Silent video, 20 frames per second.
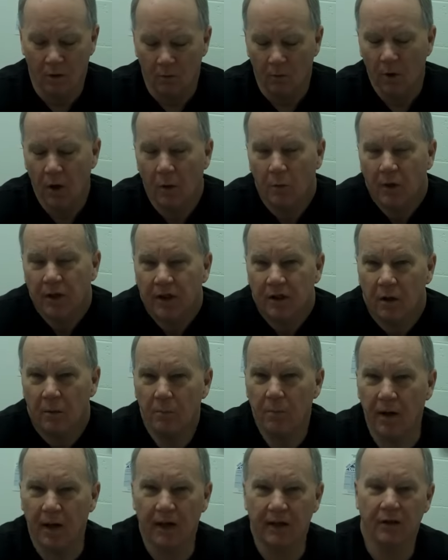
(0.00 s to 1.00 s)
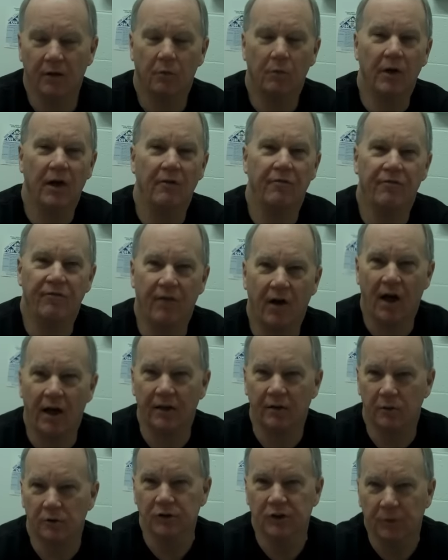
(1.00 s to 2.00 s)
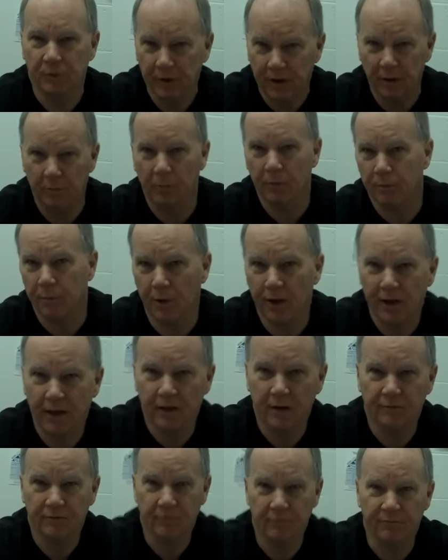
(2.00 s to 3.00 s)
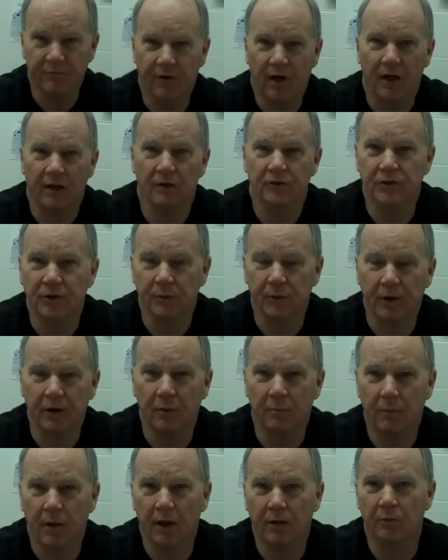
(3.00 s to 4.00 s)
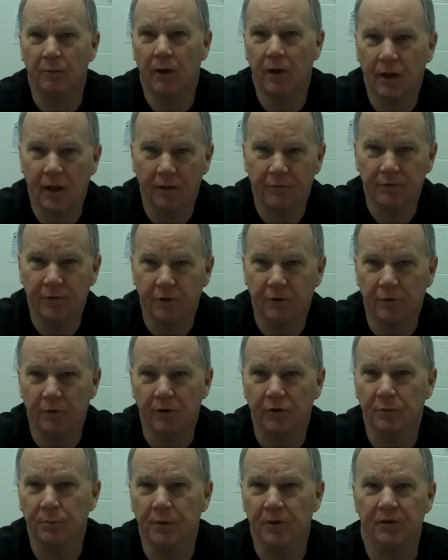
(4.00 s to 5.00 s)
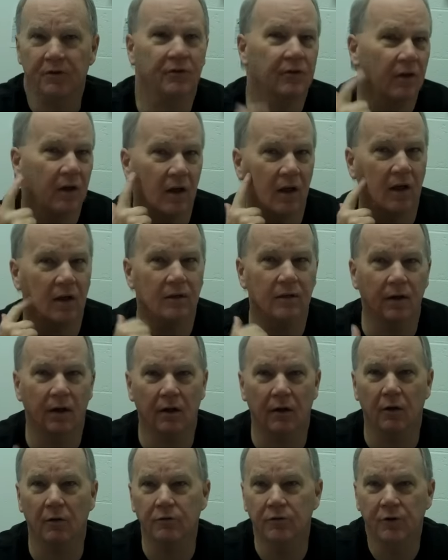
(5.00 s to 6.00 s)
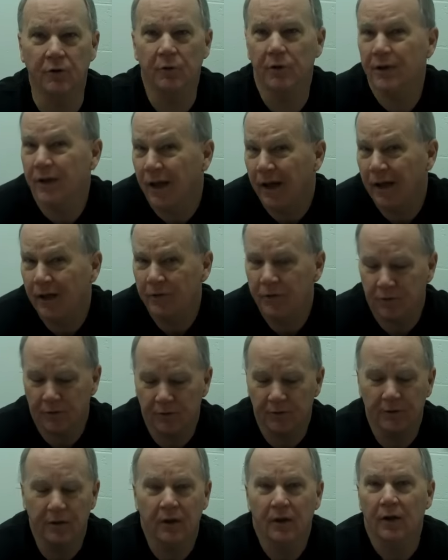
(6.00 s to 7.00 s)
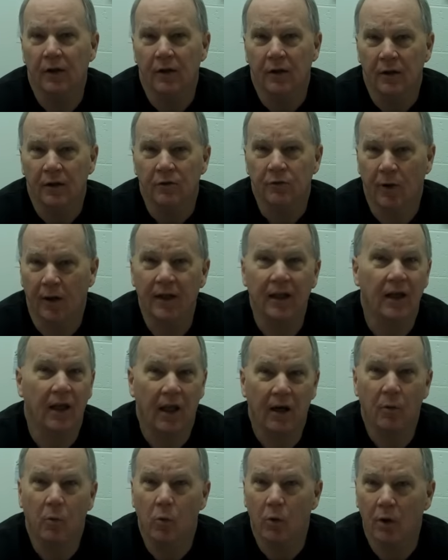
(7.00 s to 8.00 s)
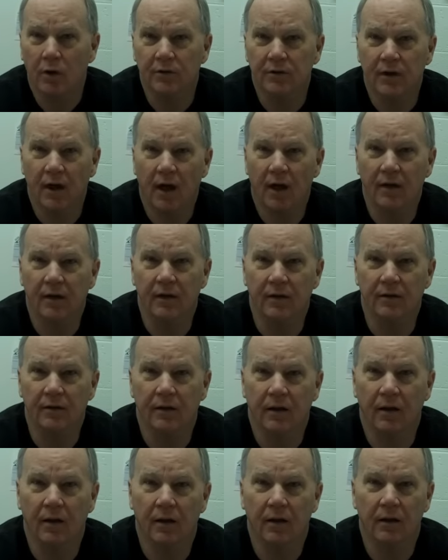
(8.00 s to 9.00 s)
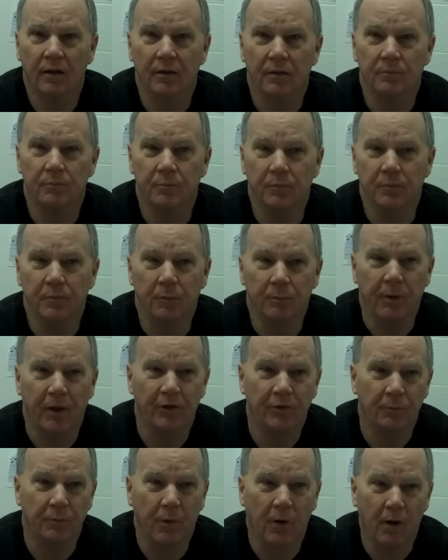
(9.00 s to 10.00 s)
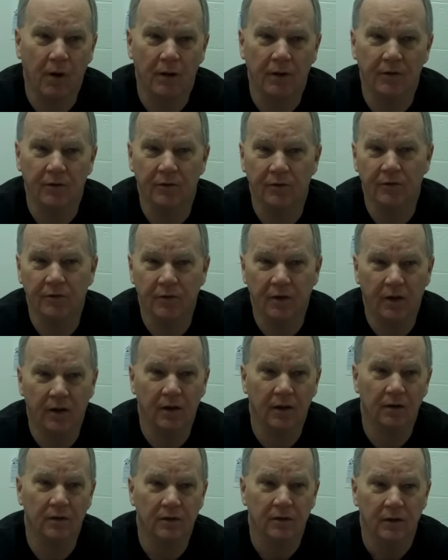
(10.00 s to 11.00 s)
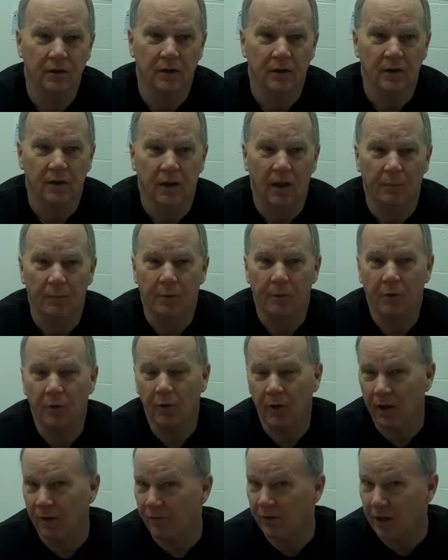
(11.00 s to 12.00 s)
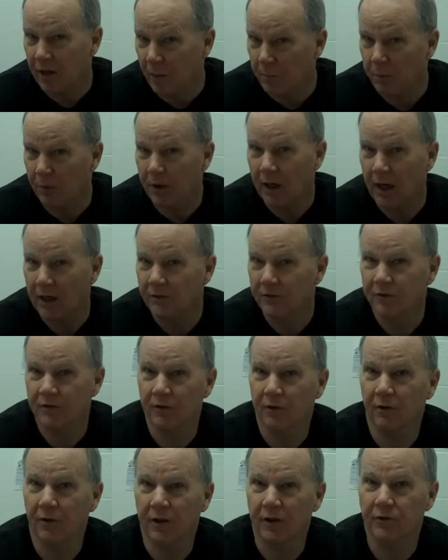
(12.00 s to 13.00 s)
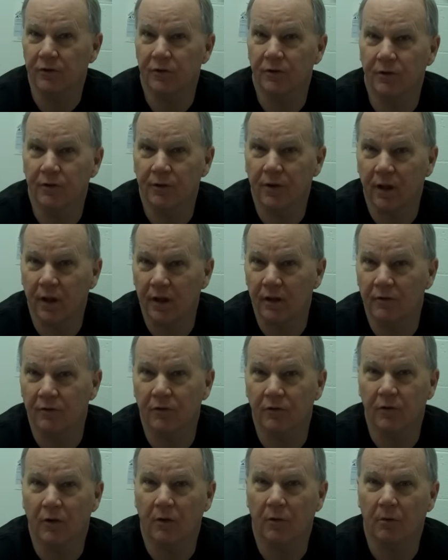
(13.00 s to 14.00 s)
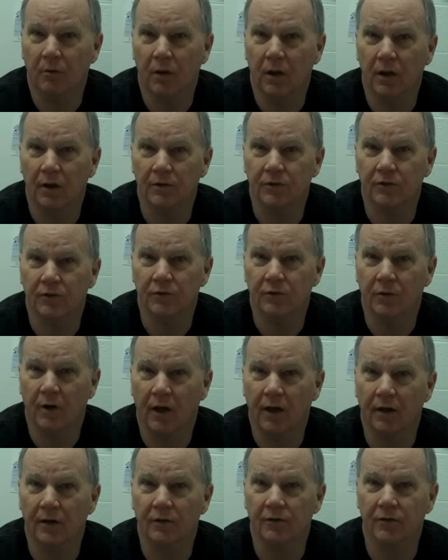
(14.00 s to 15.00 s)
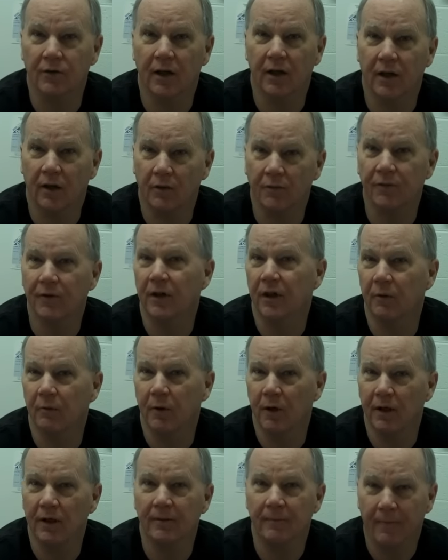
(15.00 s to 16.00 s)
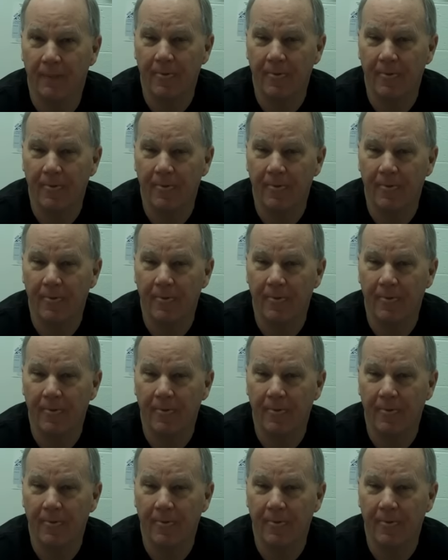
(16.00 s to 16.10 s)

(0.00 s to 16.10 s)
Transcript: Well, we come back, you know, we have finals, and we give them a break from finals, and we come back right after Christmas and go 2-a-days and try to get a lot of work done, and the best part is... we only have a couple guys still injured, and so just try to stay healthy and get ready.